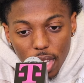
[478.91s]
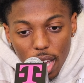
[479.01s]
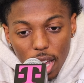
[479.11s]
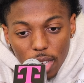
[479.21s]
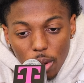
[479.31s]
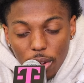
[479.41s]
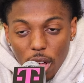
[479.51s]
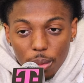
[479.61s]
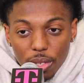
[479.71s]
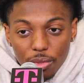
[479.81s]
Uh, that's why we
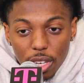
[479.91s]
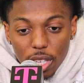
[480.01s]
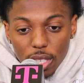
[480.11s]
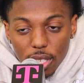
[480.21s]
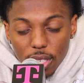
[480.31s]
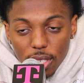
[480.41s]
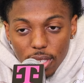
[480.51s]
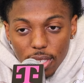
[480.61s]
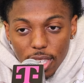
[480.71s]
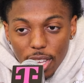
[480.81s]
call them civilians.
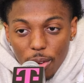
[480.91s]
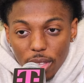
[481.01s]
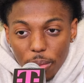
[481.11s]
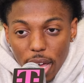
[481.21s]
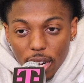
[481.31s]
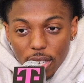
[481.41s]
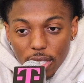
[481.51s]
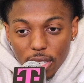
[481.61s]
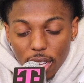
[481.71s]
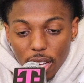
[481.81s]
Yeah. It don't really matter.
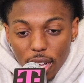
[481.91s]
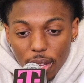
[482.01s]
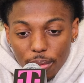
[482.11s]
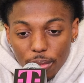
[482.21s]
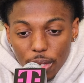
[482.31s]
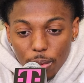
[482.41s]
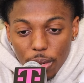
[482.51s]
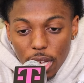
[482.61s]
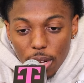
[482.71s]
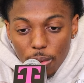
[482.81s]
Um, we,
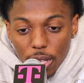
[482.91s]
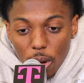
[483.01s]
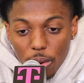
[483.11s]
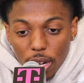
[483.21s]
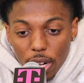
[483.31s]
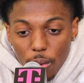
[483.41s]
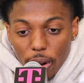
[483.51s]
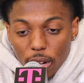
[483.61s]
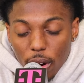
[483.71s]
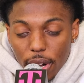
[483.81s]
we we know we're in here
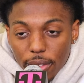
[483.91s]
working hard